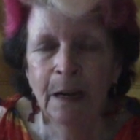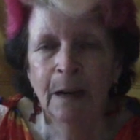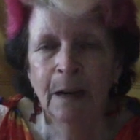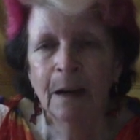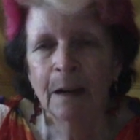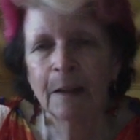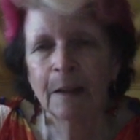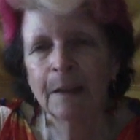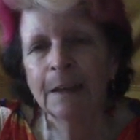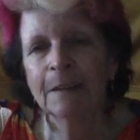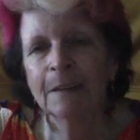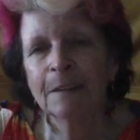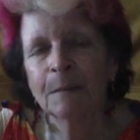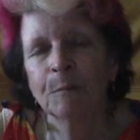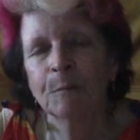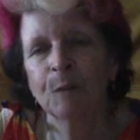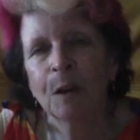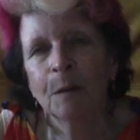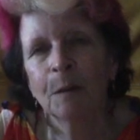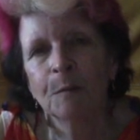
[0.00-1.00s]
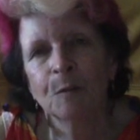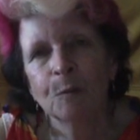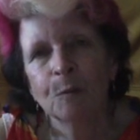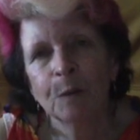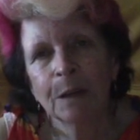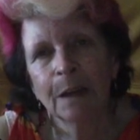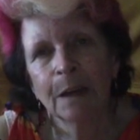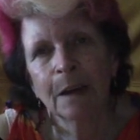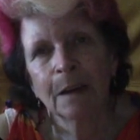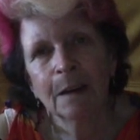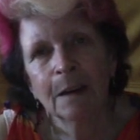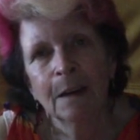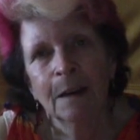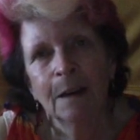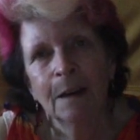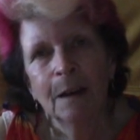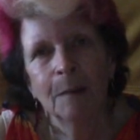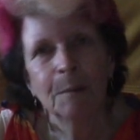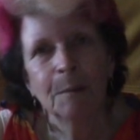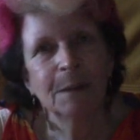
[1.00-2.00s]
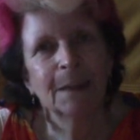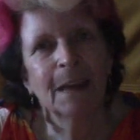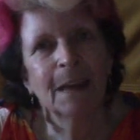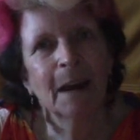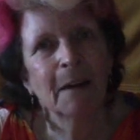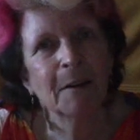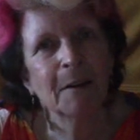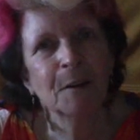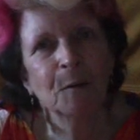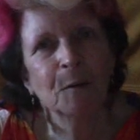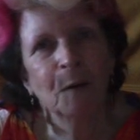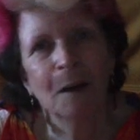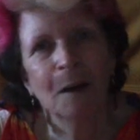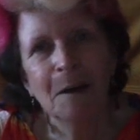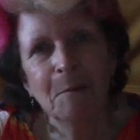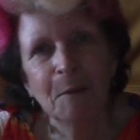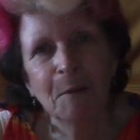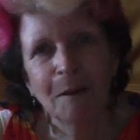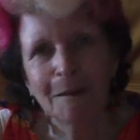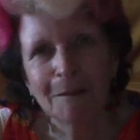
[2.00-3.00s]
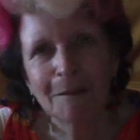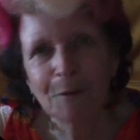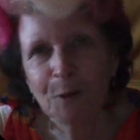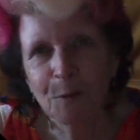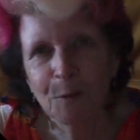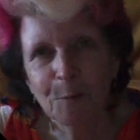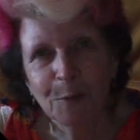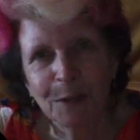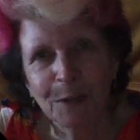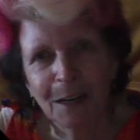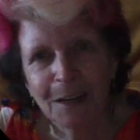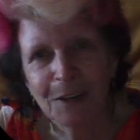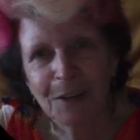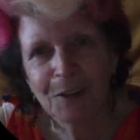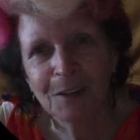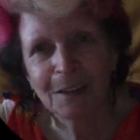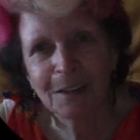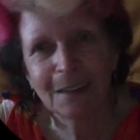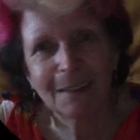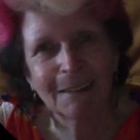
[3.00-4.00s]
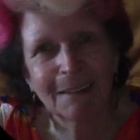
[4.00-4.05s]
I think sometimes we get a bit carried away by interpretation,